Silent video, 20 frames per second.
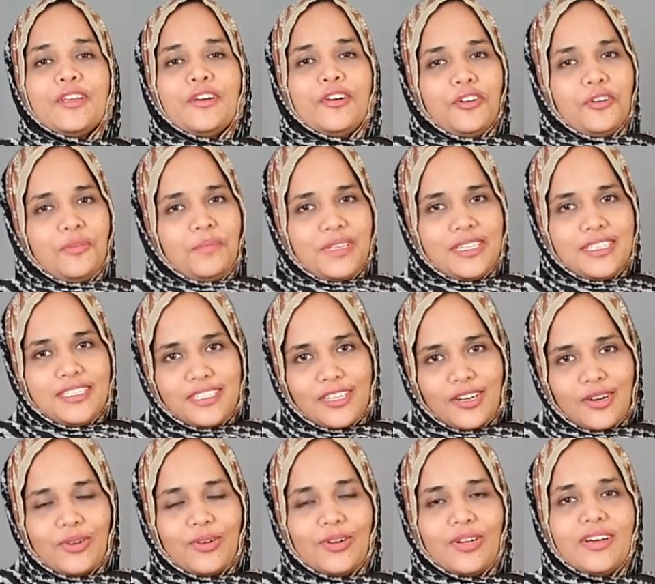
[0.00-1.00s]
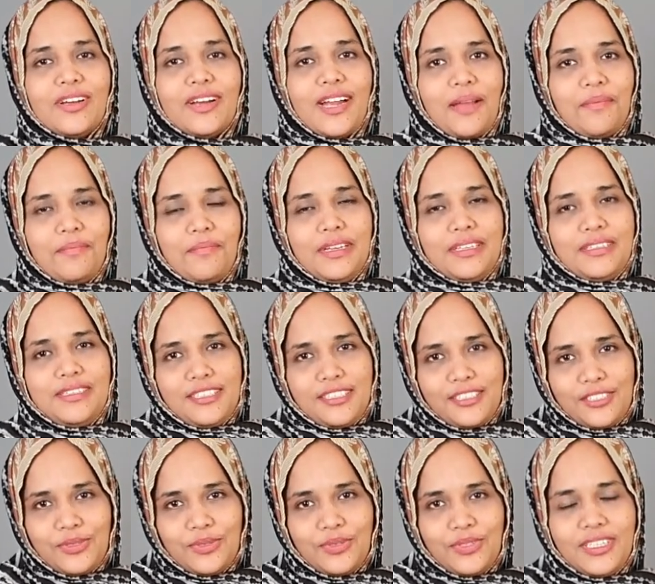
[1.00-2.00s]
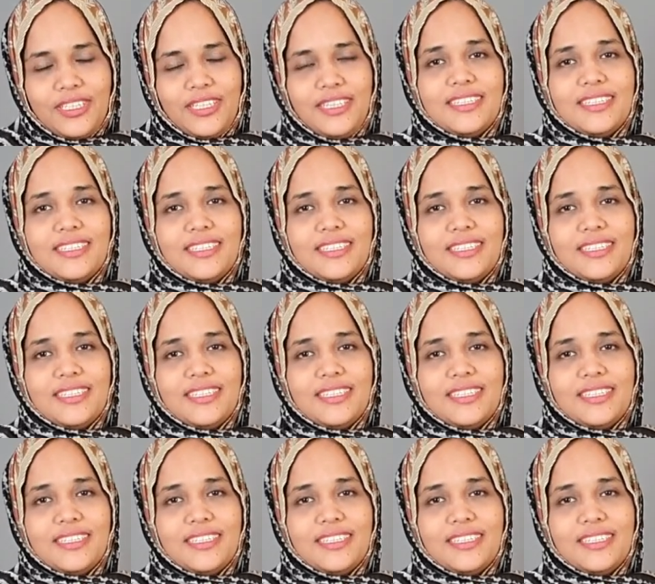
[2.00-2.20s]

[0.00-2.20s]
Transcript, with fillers: or please download our app Ethnic Zuri.